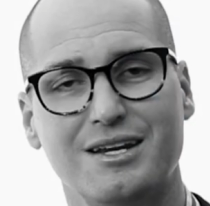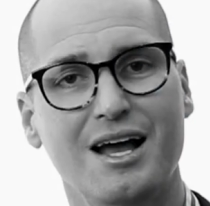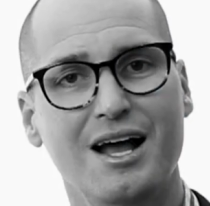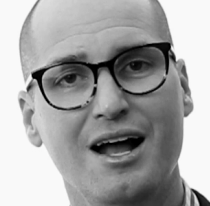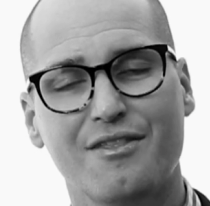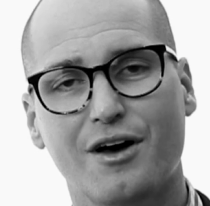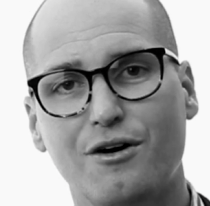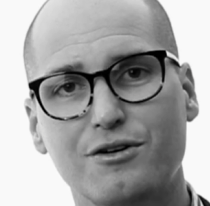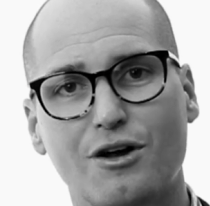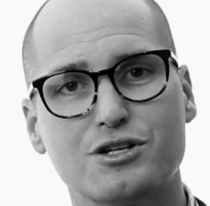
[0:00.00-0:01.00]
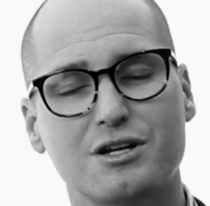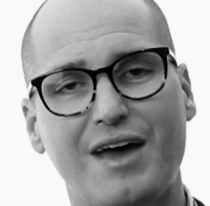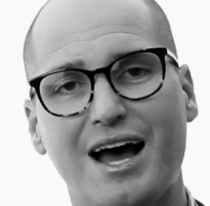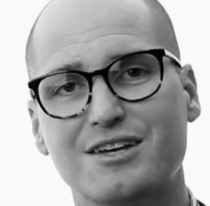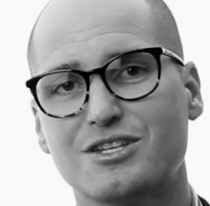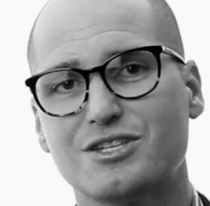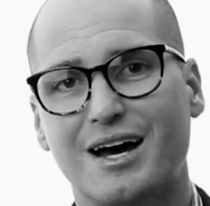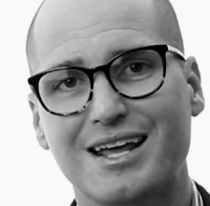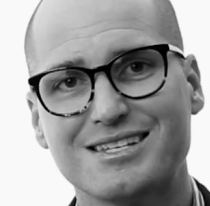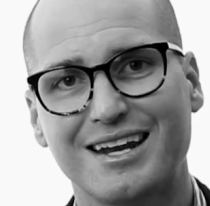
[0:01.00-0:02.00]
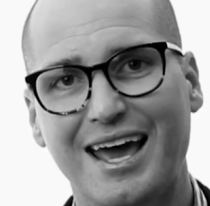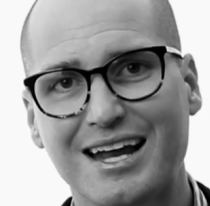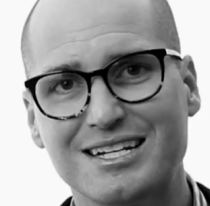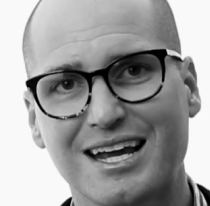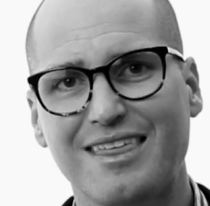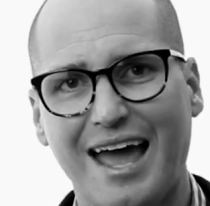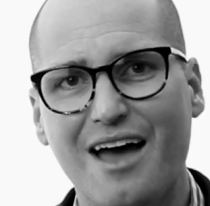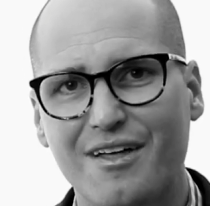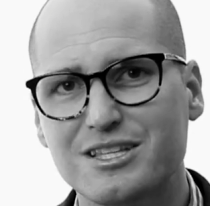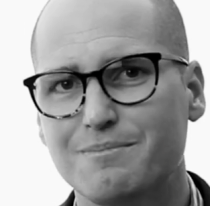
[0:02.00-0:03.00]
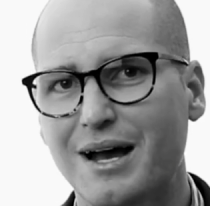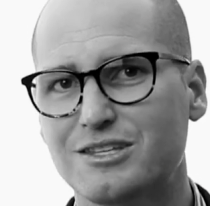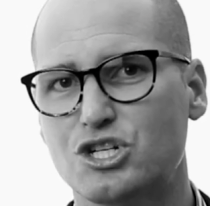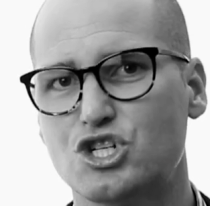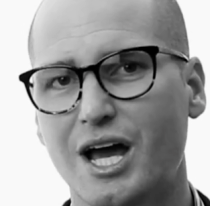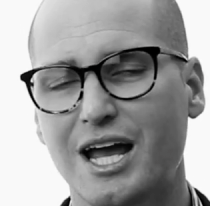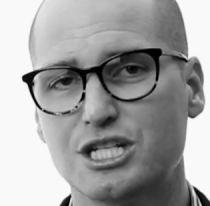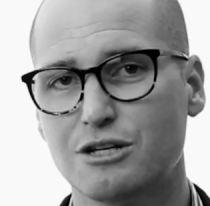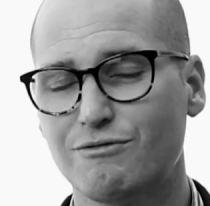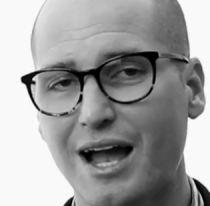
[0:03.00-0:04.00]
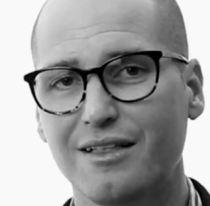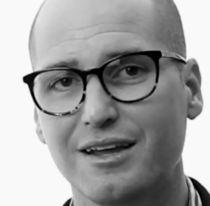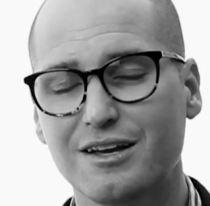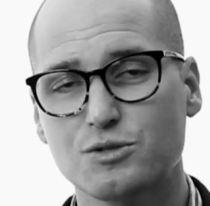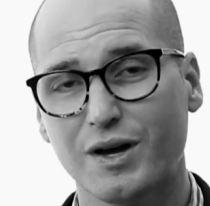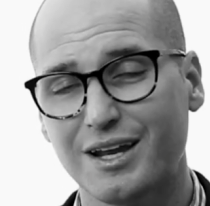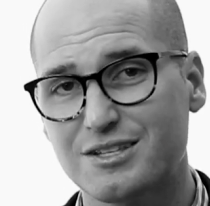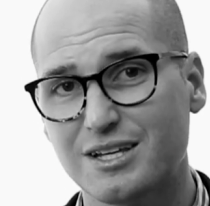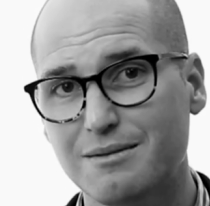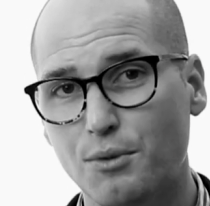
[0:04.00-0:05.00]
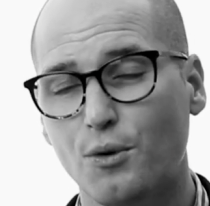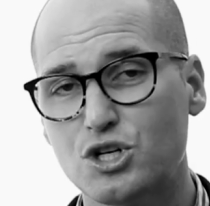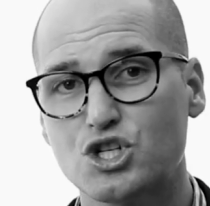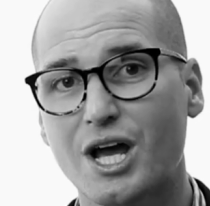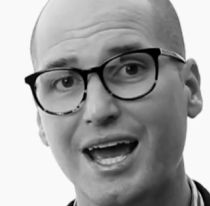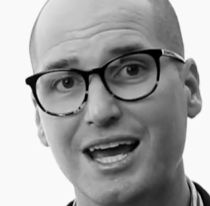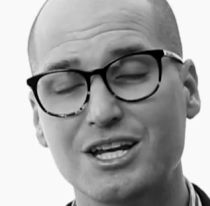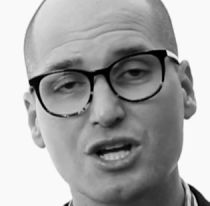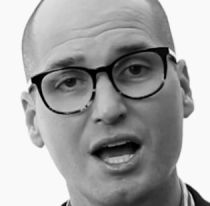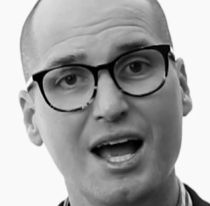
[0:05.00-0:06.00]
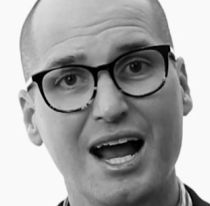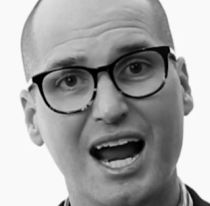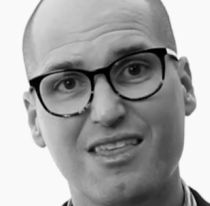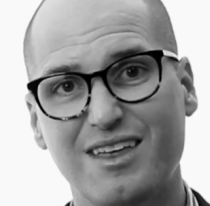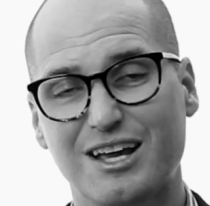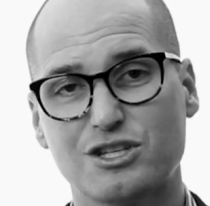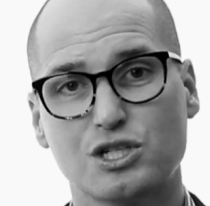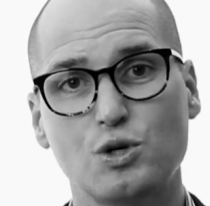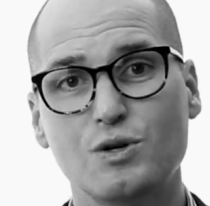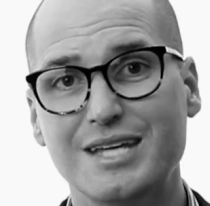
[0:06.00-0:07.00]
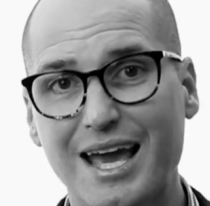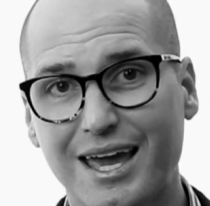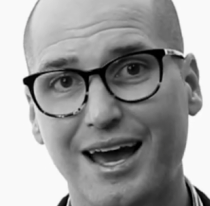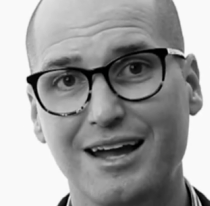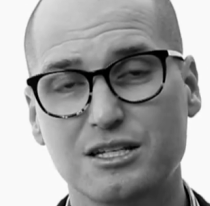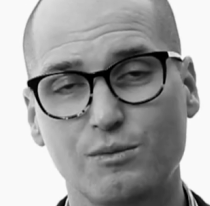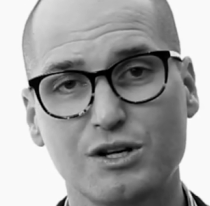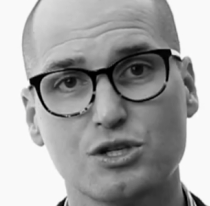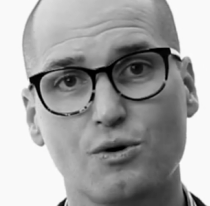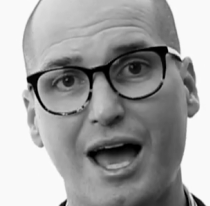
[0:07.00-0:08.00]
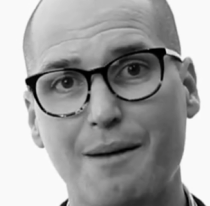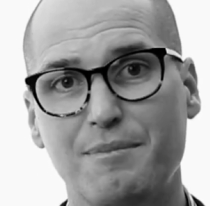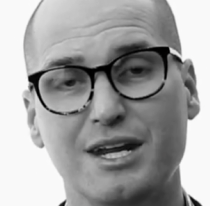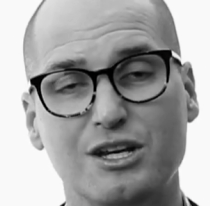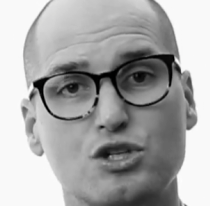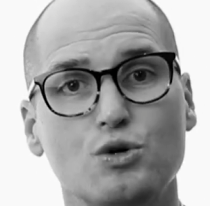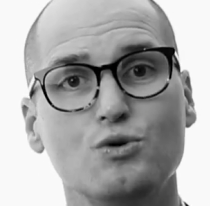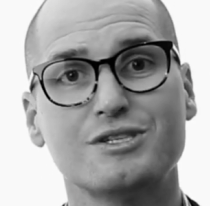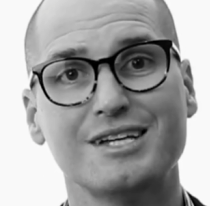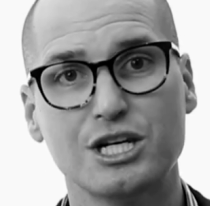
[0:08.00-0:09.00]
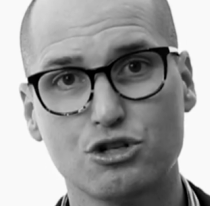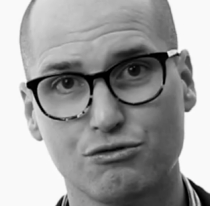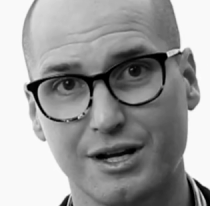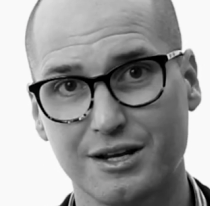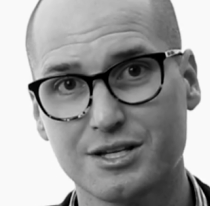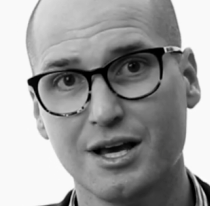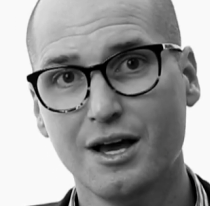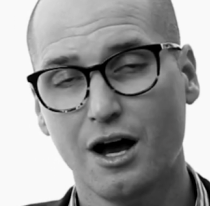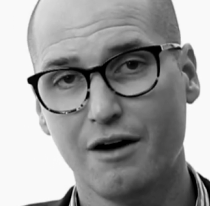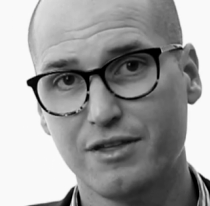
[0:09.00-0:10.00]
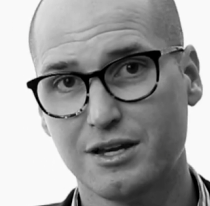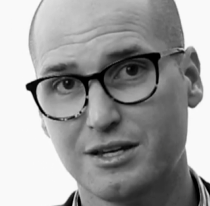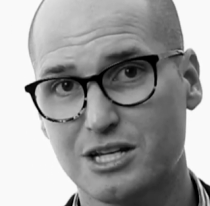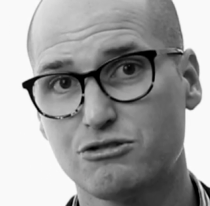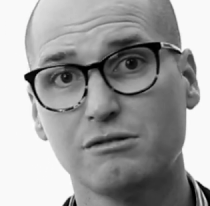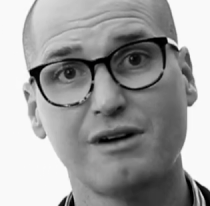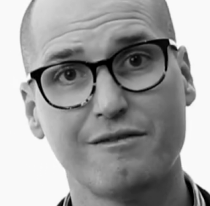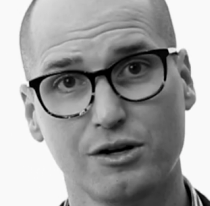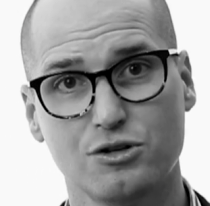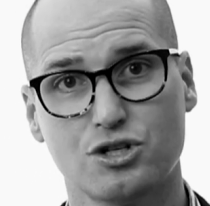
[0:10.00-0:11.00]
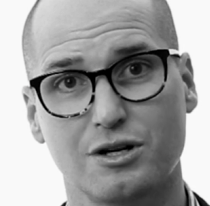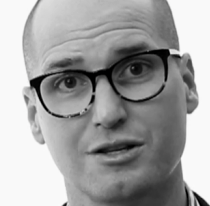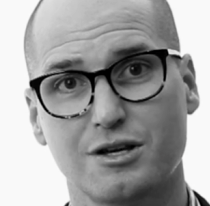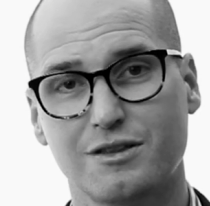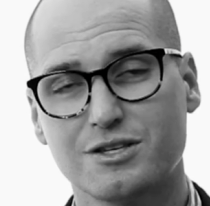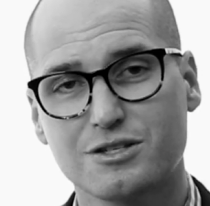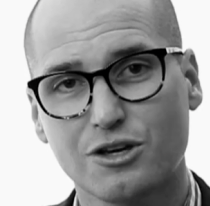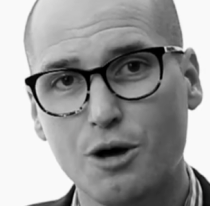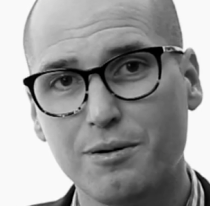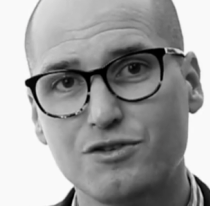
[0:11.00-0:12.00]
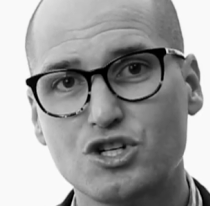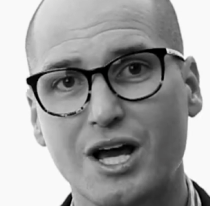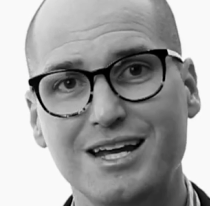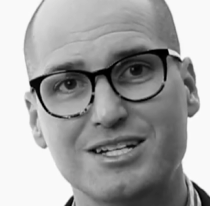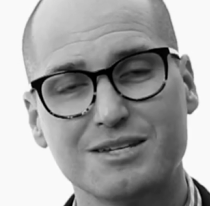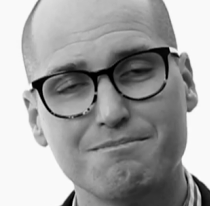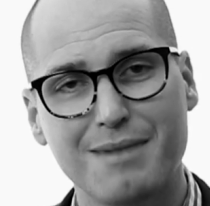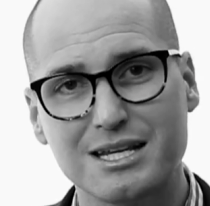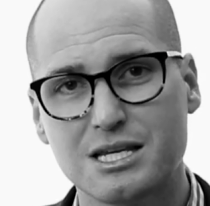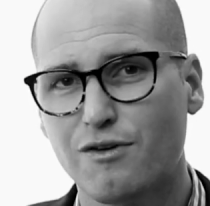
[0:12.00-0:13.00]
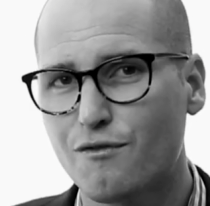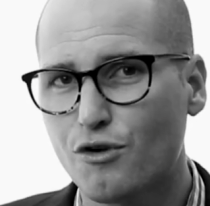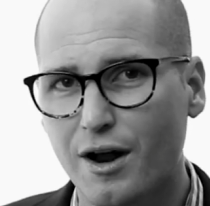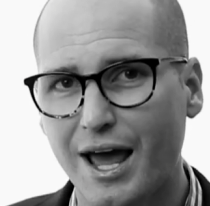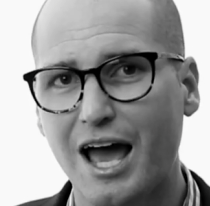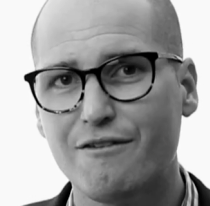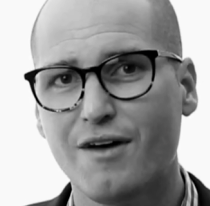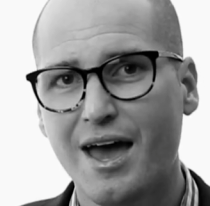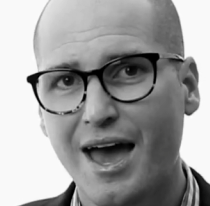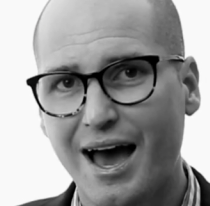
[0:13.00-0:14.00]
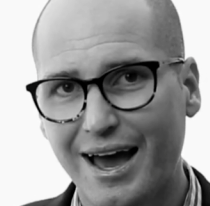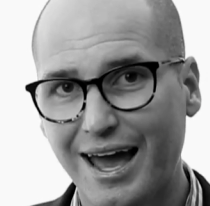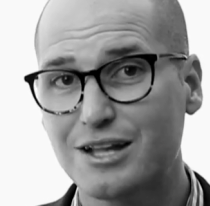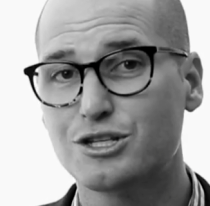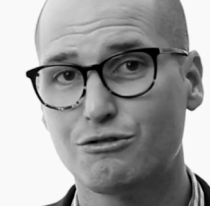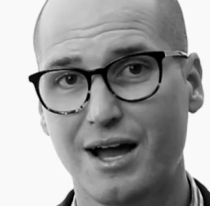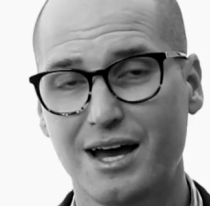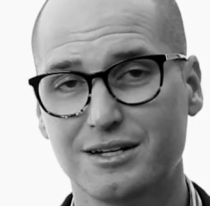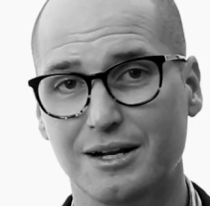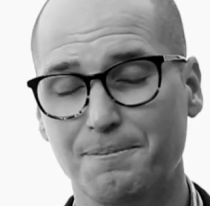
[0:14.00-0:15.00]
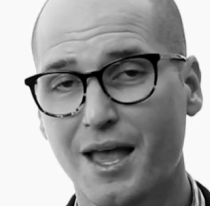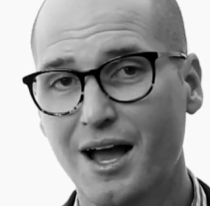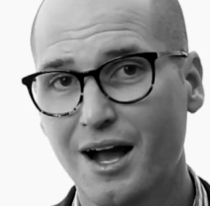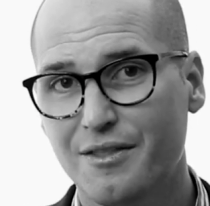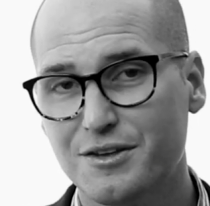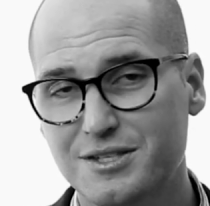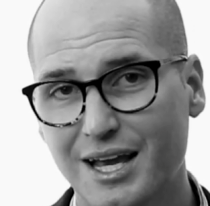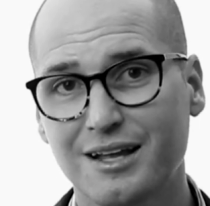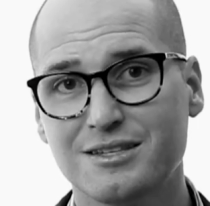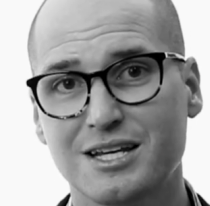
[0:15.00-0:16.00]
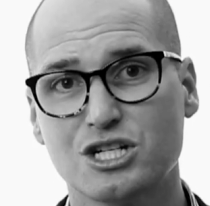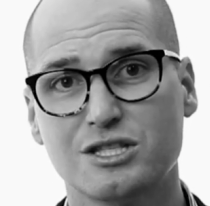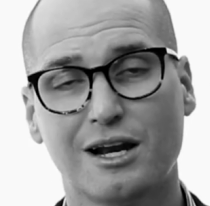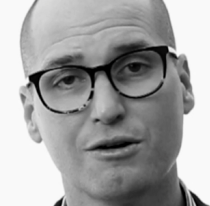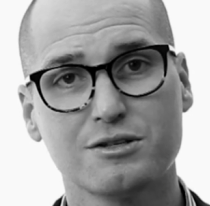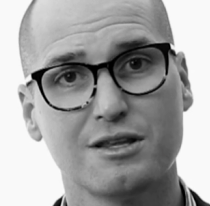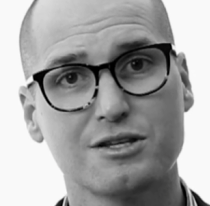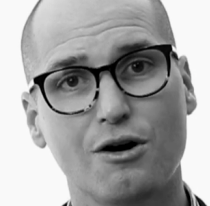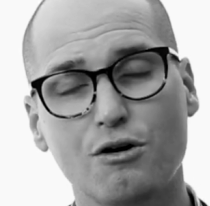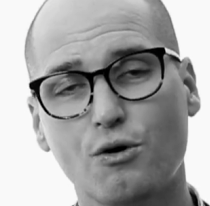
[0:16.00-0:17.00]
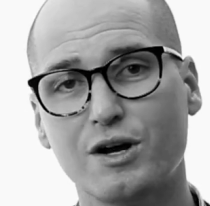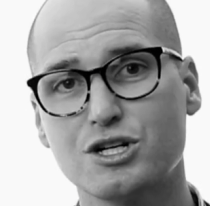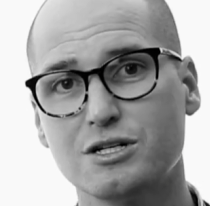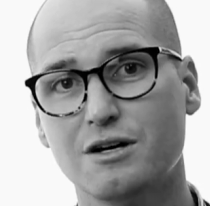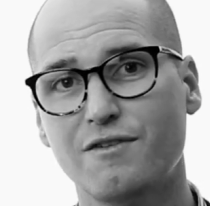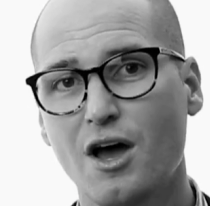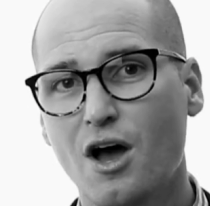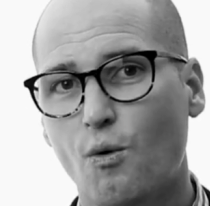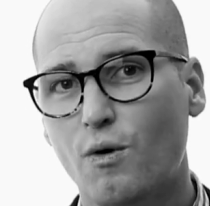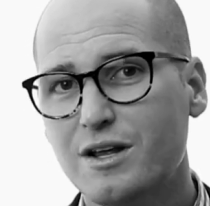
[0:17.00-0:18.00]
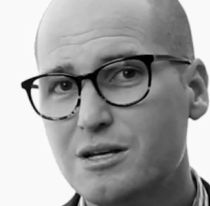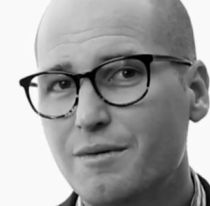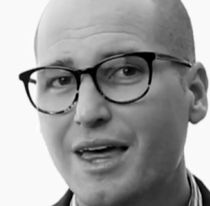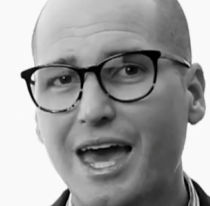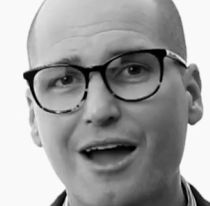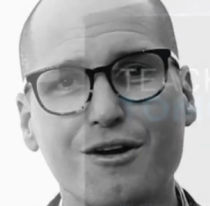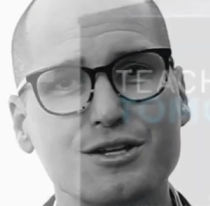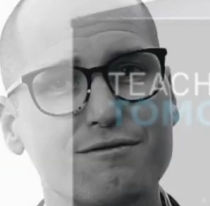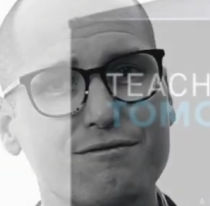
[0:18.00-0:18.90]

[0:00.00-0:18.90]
and the whole notion of how society is going to hang together, how that's about to change. And the reality is we're going to see more change in the next 2 decades than we saw happen in 2 centuries of the Industrial Revolution. So the scope of change is massive. We've got to have our heads around it. The second session then looks at this whole question of what are some of the areas